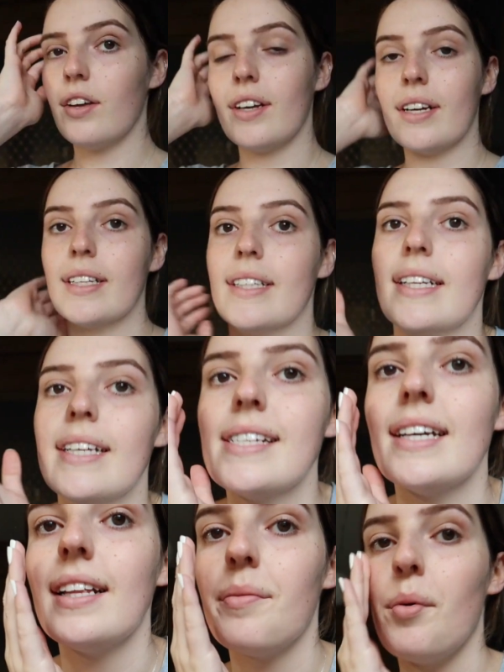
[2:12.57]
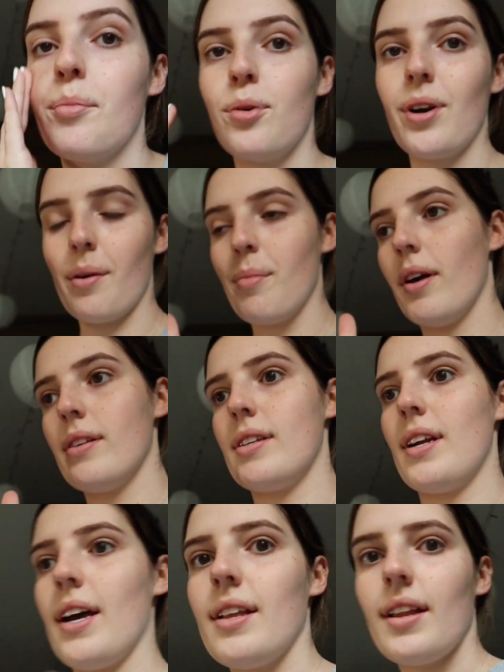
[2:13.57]
You can clearly tell I'm a morning
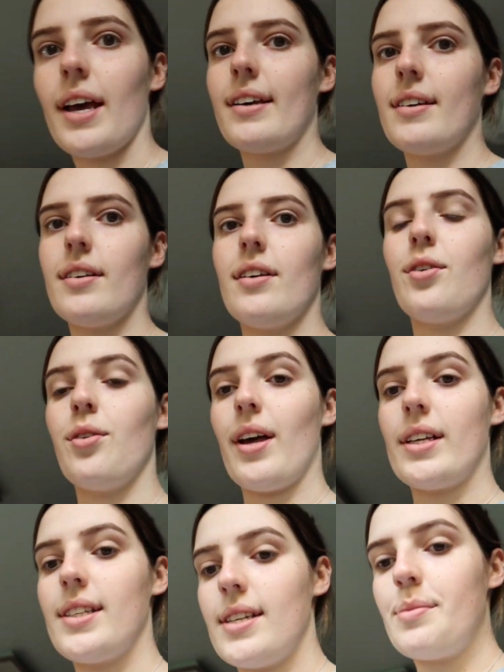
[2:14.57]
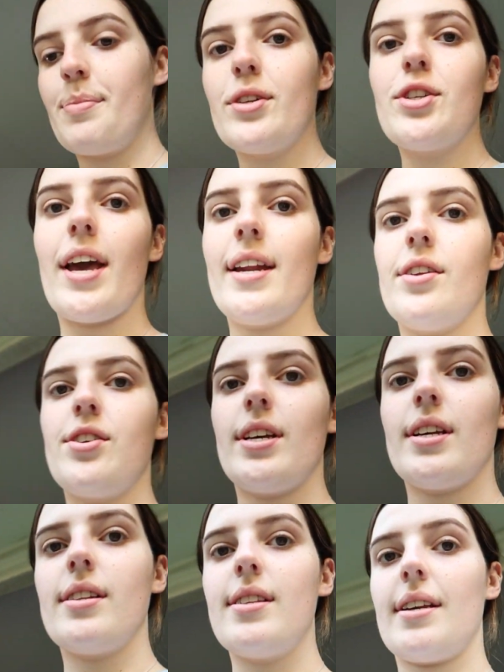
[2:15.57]
person. Like, who has this much
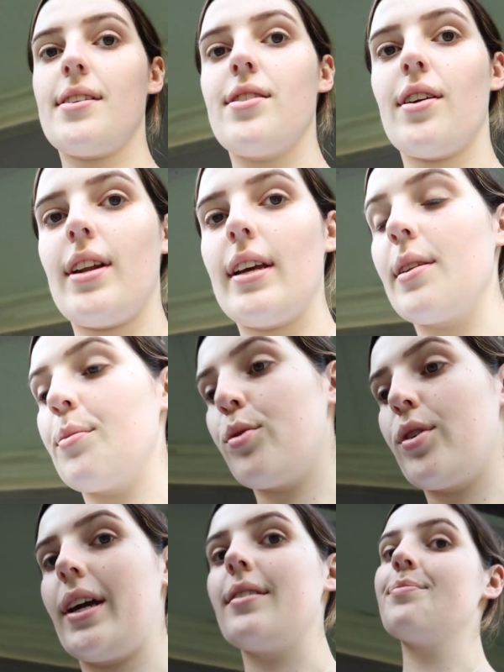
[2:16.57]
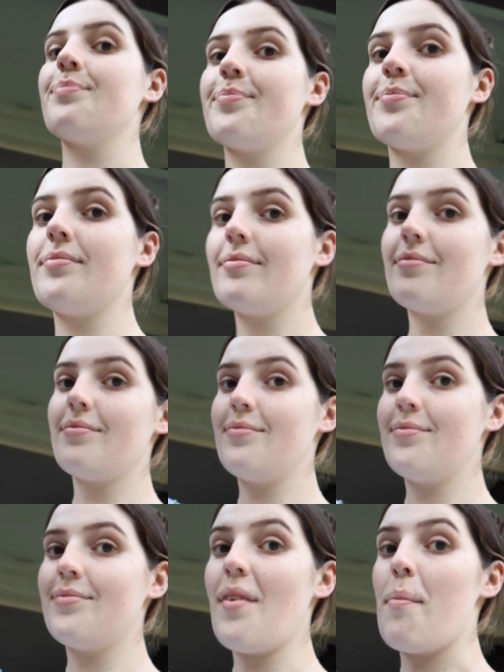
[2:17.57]
energy at 6:30 in the morning?
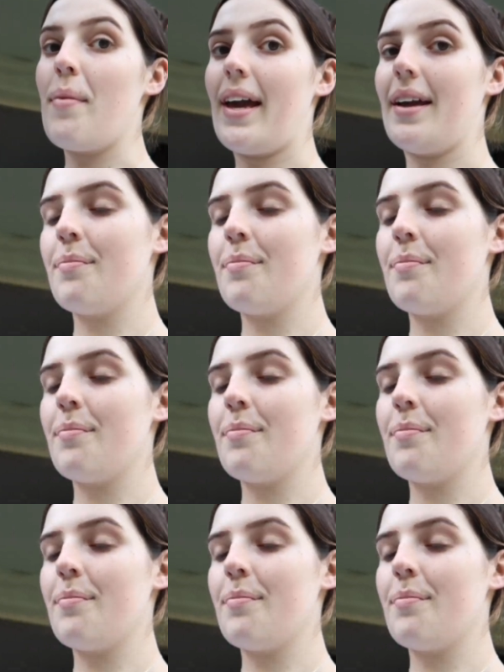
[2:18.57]
Me.